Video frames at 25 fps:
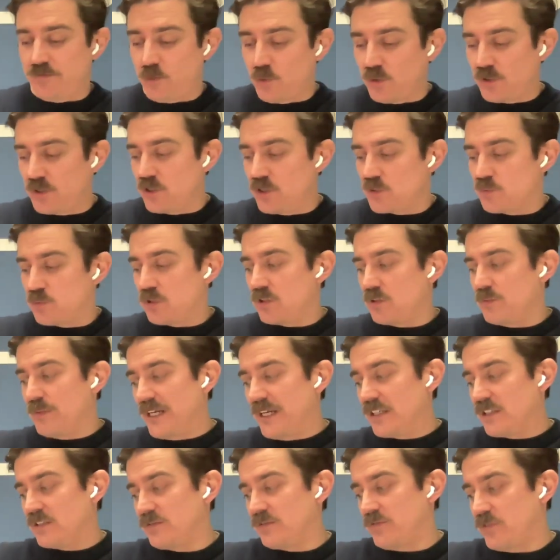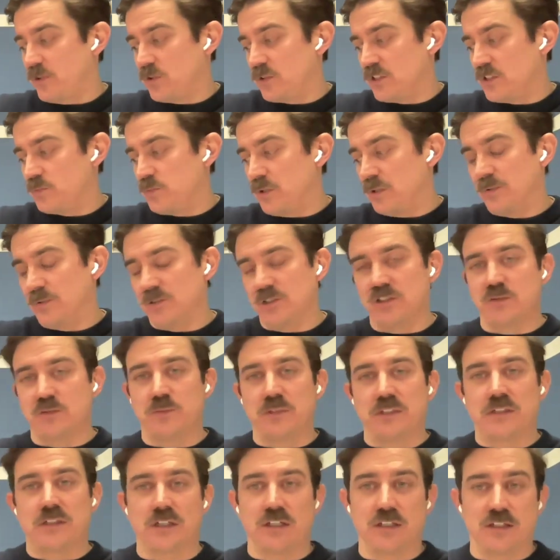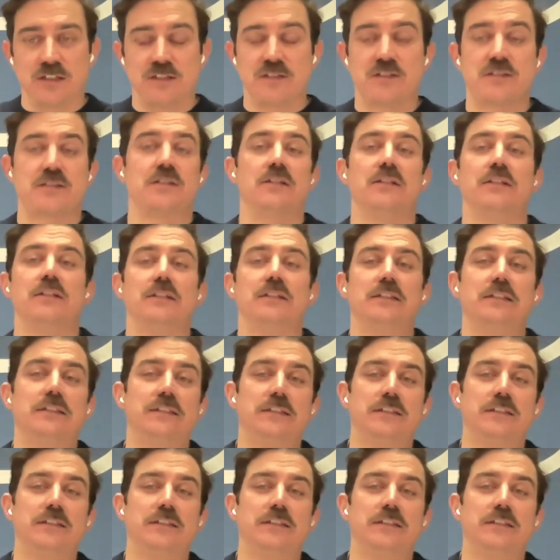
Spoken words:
for those programmatic focused publishers because